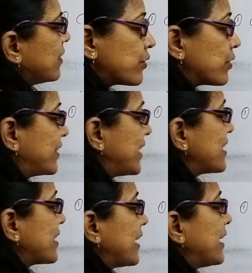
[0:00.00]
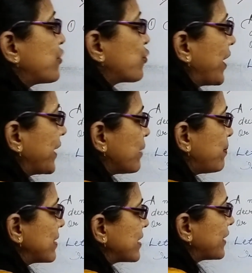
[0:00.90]
So this is
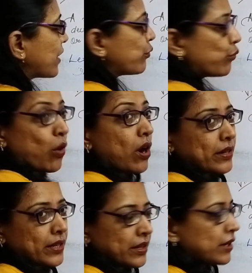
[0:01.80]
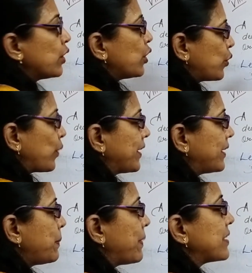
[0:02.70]
20% of what?
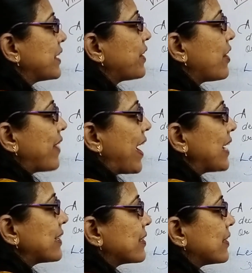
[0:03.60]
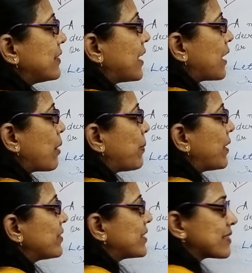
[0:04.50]
20% of x, the
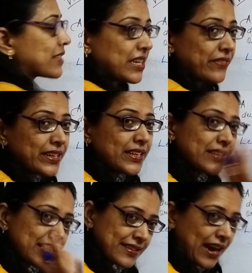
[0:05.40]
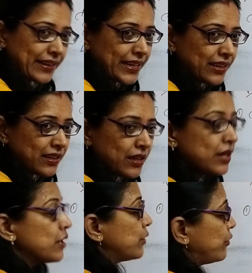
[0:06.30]
number which is given in the starting.
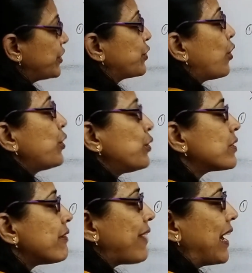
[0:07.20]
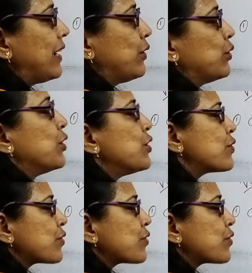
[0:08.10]
We don't know the value.